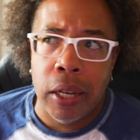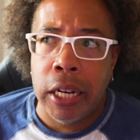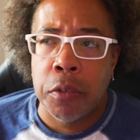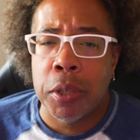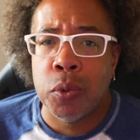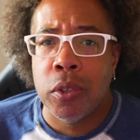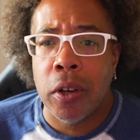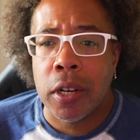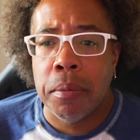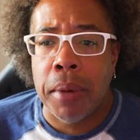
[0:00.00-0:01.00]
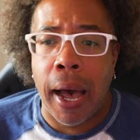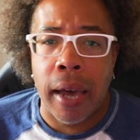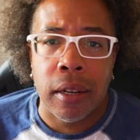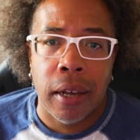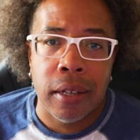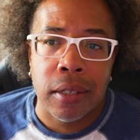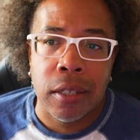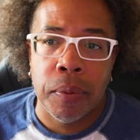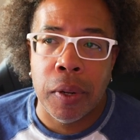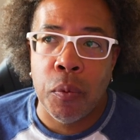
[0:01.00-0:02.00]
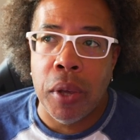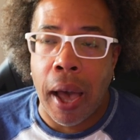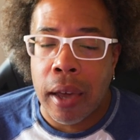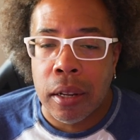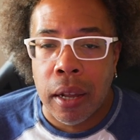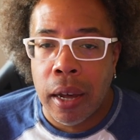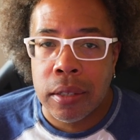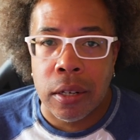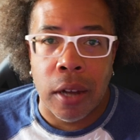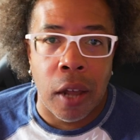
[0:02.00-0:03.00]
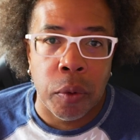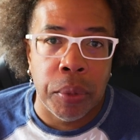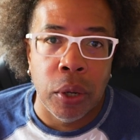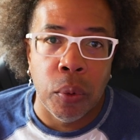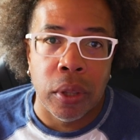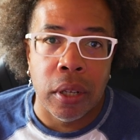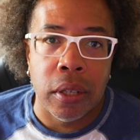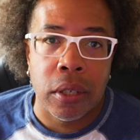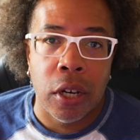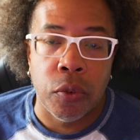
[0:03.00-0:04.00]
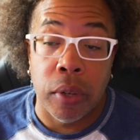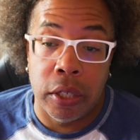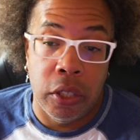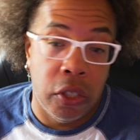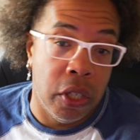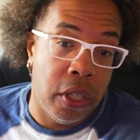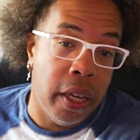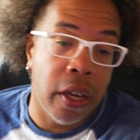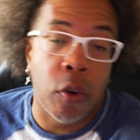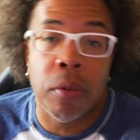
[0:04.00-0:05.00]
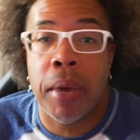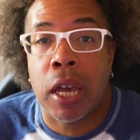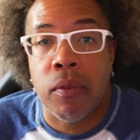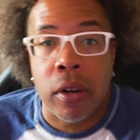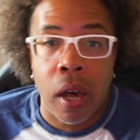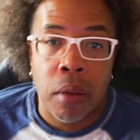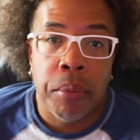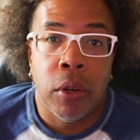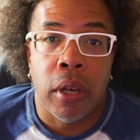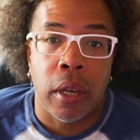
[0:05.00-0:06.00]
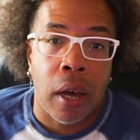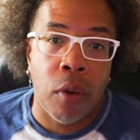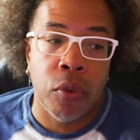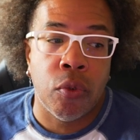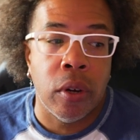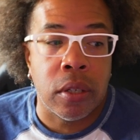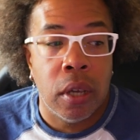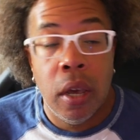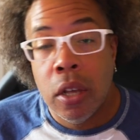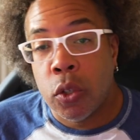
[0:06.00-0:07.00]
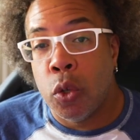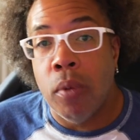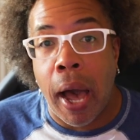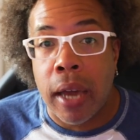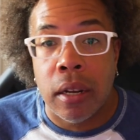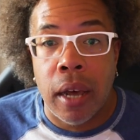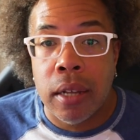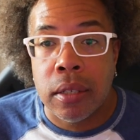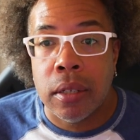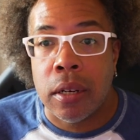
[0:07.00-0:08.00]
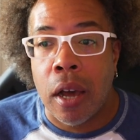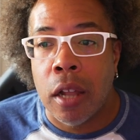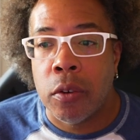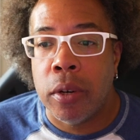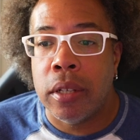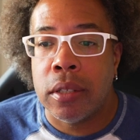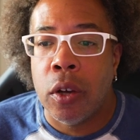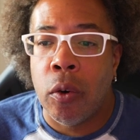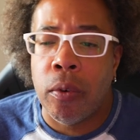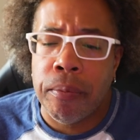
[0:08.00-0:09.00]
And especially when you're talking about idolizing something, like, we idolize a dollar bill within this country. Like she just said, on the back of a dollar bill, in God we trust. So you idolizing the dollar itself.